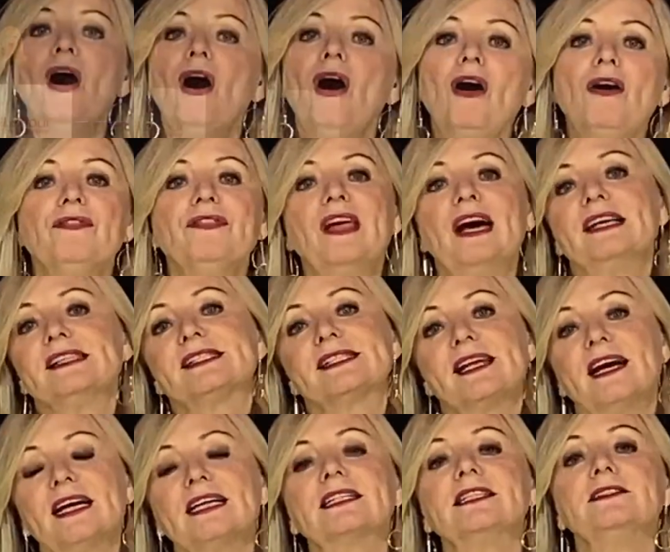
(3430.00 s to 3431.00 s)
on that
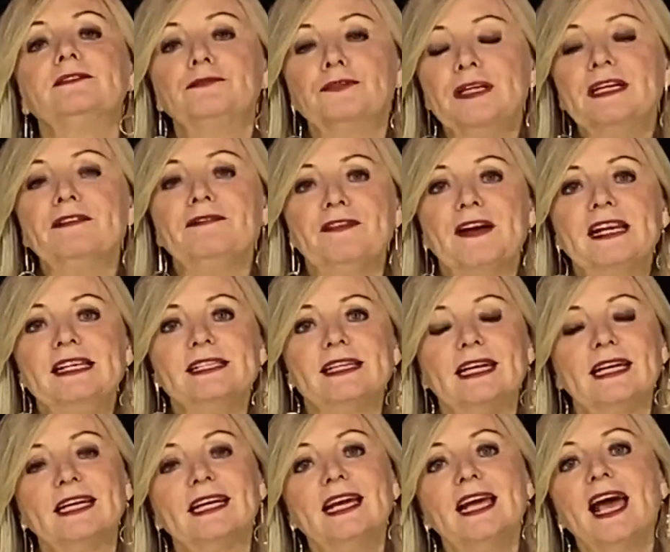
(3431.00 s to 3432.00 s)
cycle of
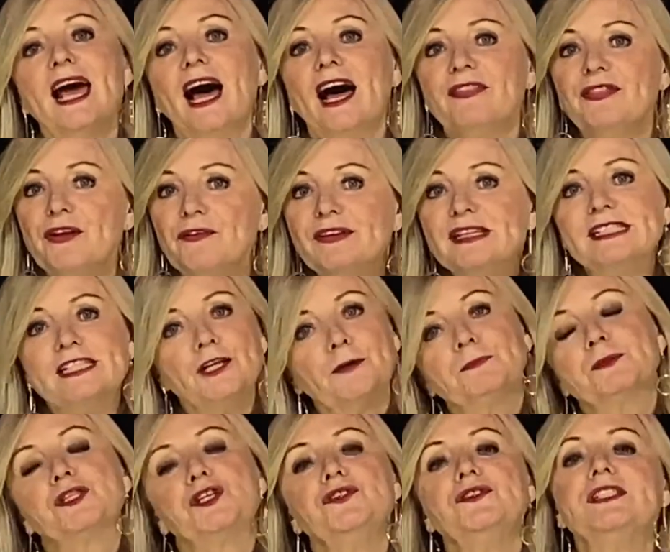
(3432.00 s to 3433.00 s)
reoffending, and there is an
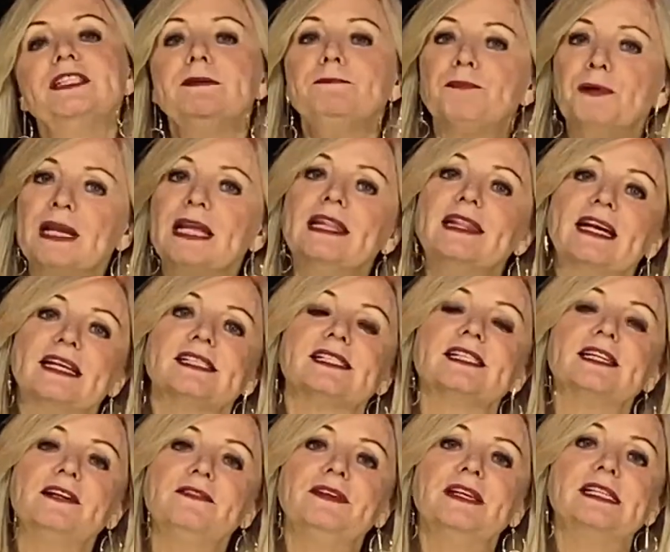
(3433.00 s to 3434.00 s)
opportunity bringing that
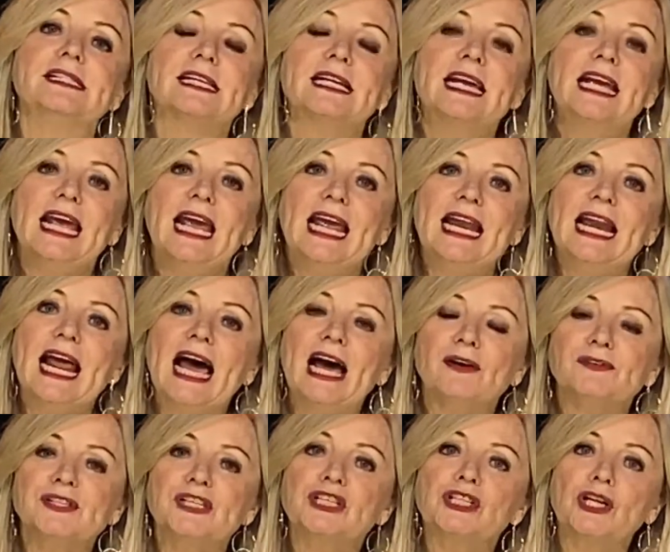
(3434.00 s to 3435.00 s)
service
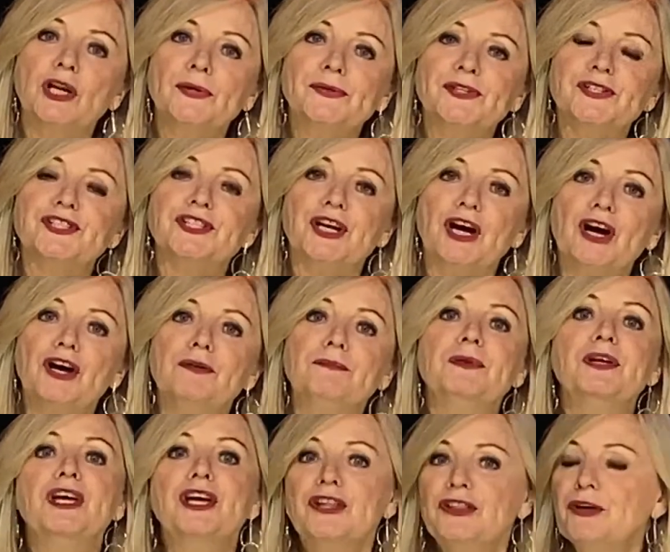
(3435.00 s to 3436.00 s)
in-house and closer to home,
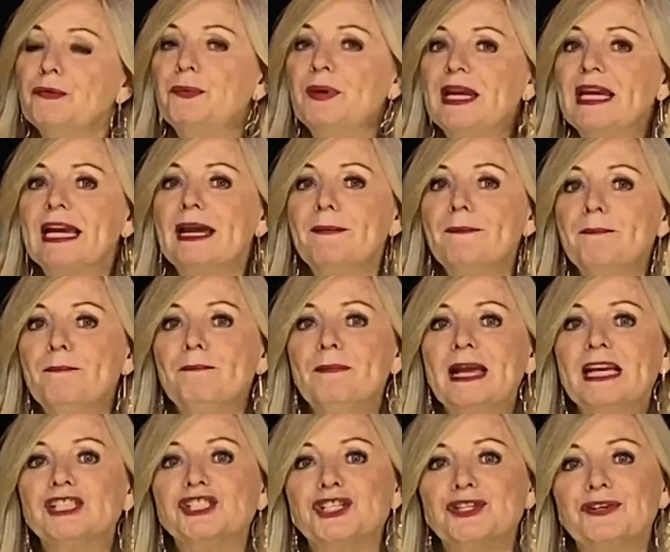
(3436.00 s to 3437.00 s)
that we can
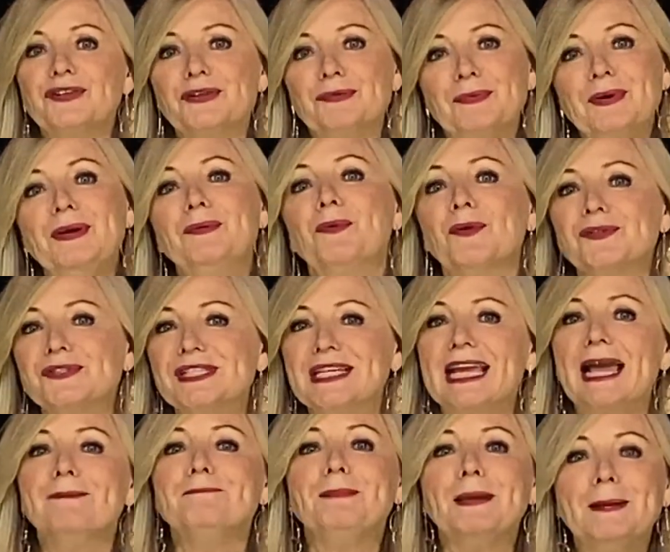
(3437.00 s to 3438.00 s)
make sure that we want to
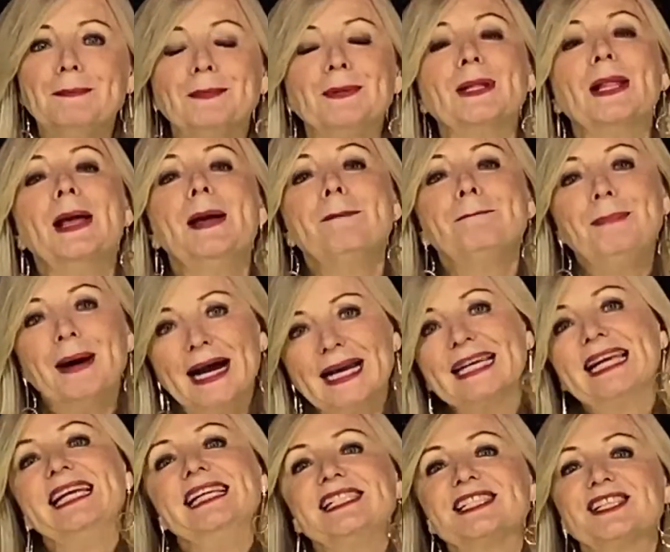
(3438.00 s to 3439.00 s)
get people back
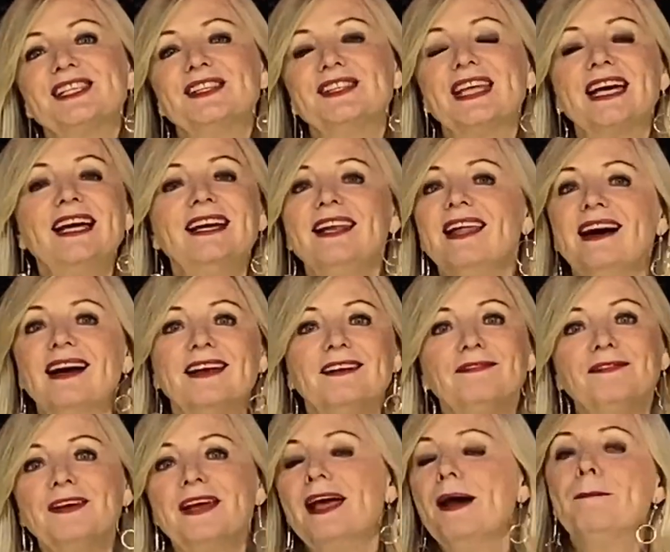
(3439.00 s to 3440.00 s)
into their life,
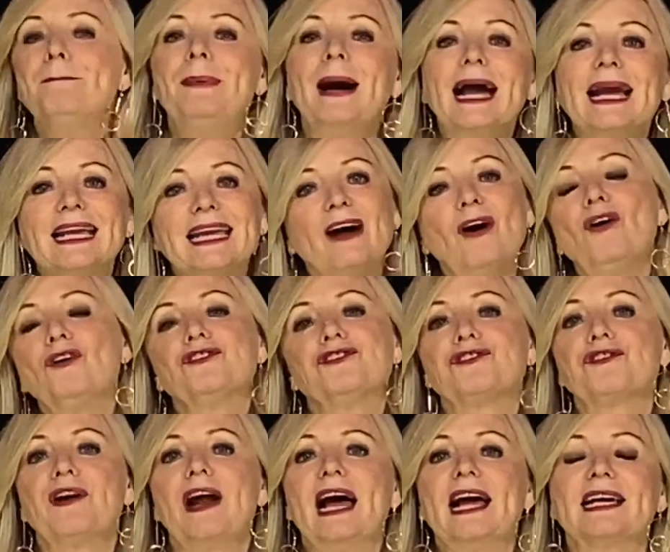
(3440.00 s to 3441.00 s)
back on
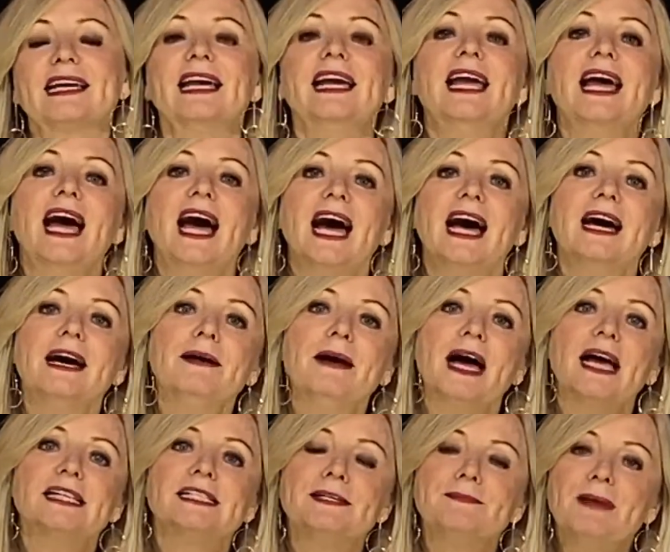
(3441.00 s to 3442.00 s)
track,
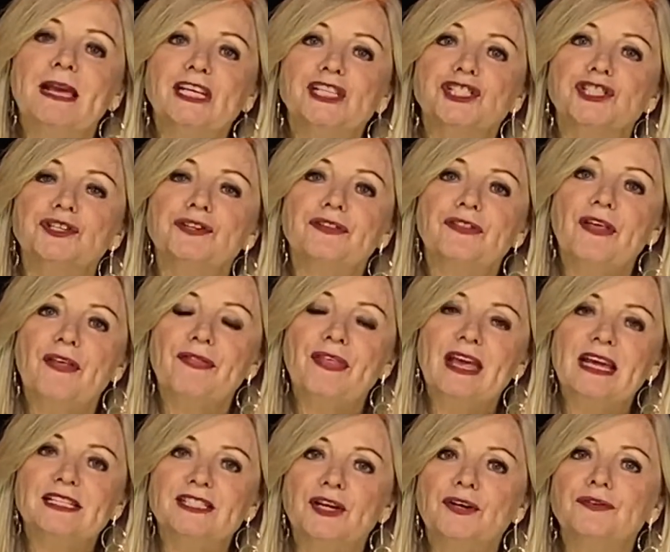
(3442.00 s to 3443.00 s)
and to make sure that they
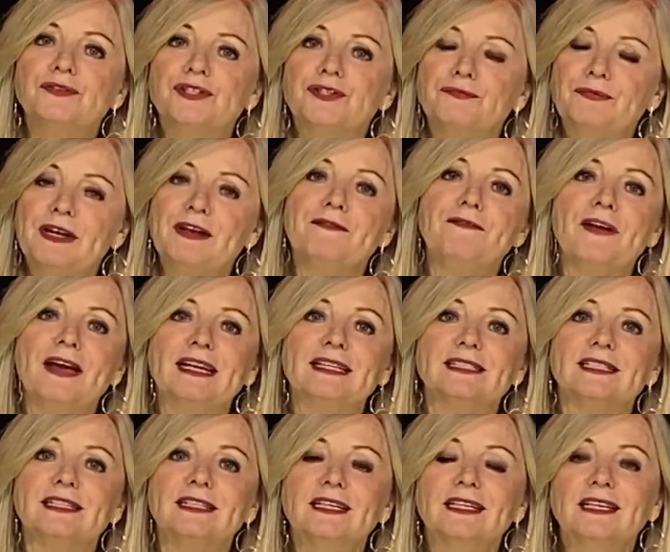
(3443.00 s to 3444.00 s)
don't
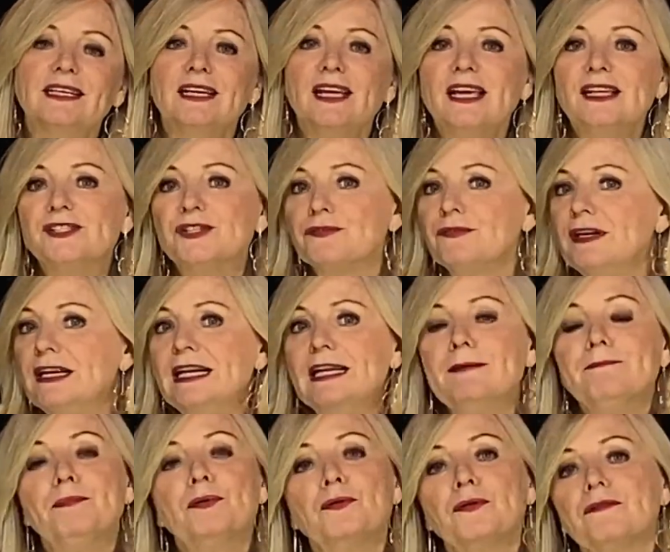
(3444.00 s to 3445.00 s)
reoffend. It's really
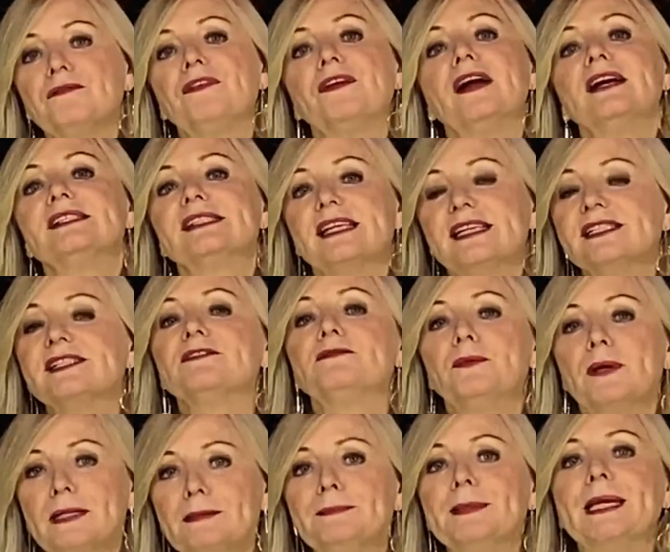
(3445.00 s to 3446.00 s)
important for our sense of
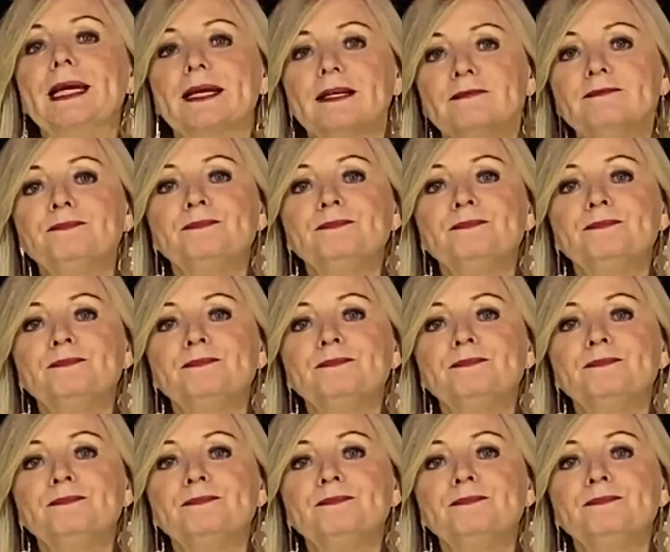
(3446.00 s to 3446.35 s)
well-being.